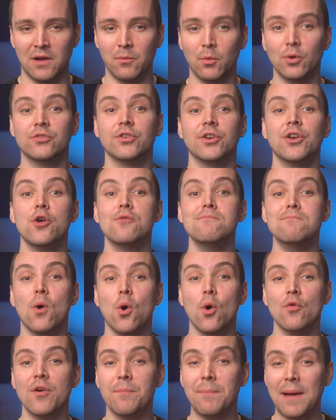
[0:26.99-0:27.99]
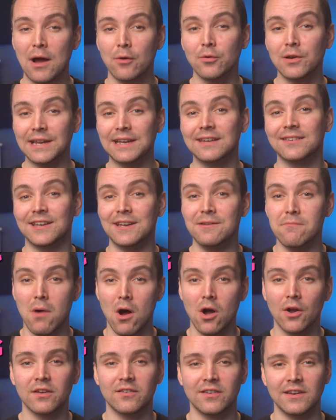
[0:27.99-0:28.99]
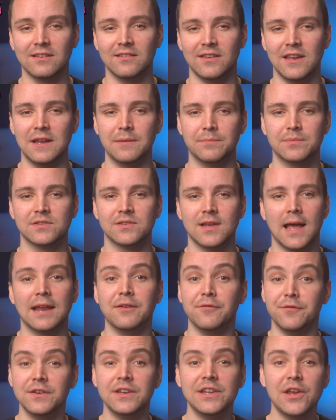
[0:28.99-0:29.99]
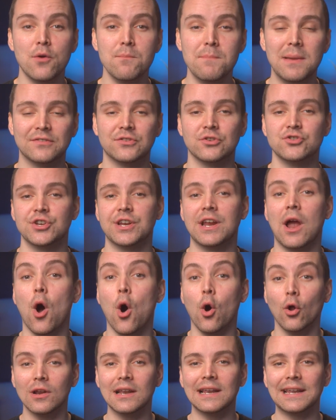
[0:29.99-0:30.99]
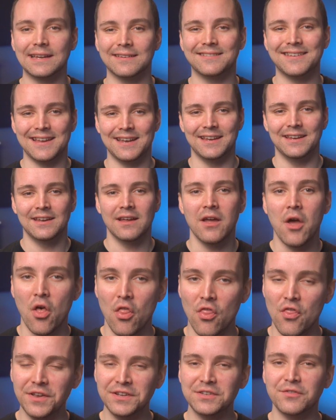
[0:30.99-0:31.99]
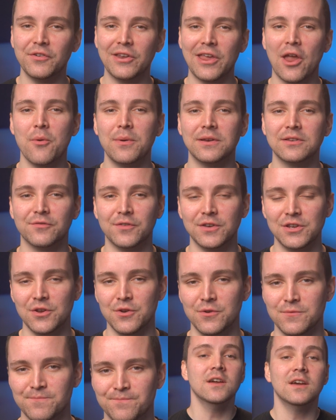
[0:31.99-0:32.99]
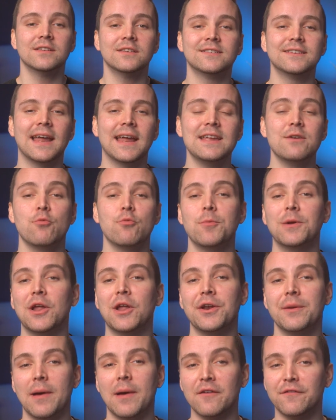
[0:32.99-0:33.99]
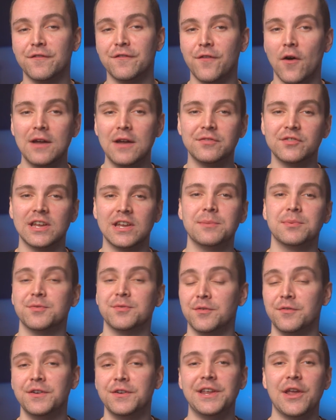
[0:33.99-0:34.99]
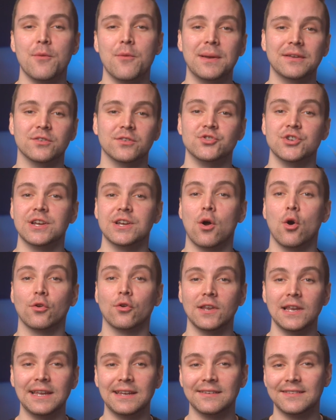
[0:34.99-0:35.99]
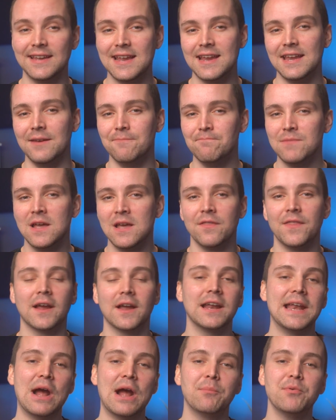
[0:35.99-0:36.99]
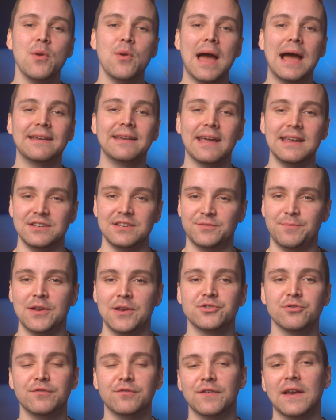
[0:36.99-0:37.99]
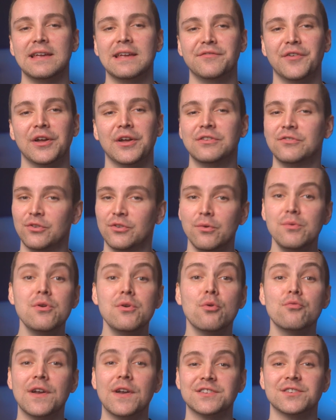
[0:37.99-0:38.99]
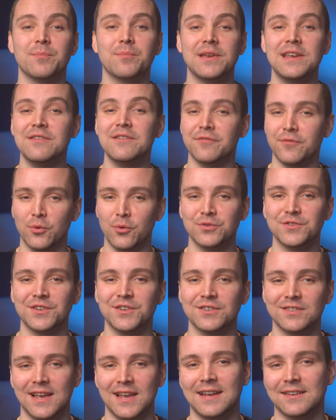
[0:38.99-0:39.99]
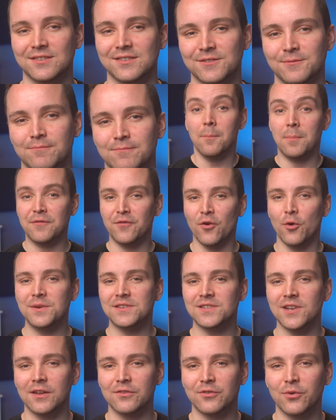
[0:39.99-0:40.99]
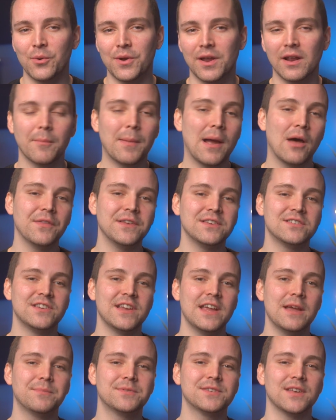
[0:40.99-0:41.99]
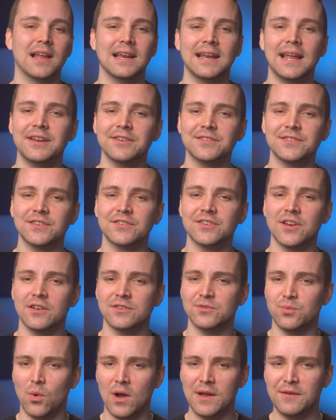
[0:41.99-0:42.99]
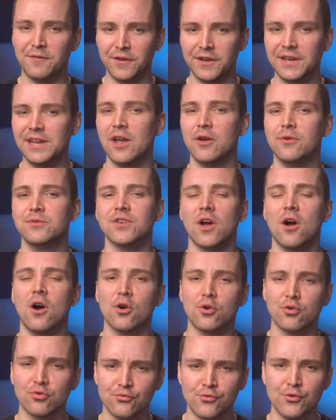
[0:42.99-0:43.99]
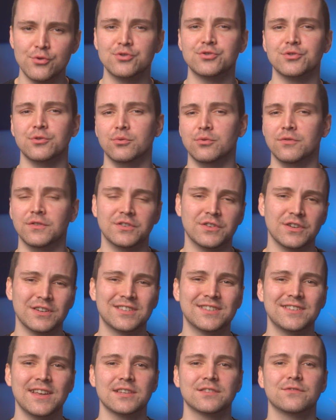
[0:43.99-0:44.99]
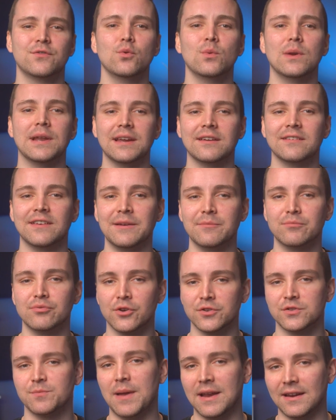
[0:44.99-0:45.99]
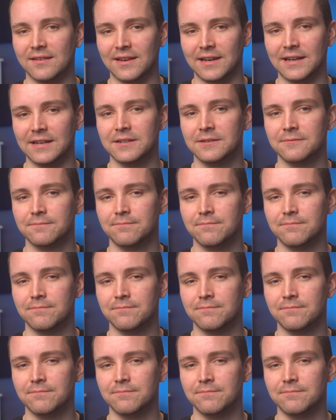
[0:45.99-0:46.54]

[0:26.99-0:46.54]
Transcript: and want to know more about LinkedIn marketing tips and video messaging on LinkedIn, this video is for you. Today, we will learn about five tips for video messaging on LinkedIn that can help you add a special flavor to your recipe for success. Before we start talking about these tips, let us discuss why videos are crucial for successful LinkedIn prospecting.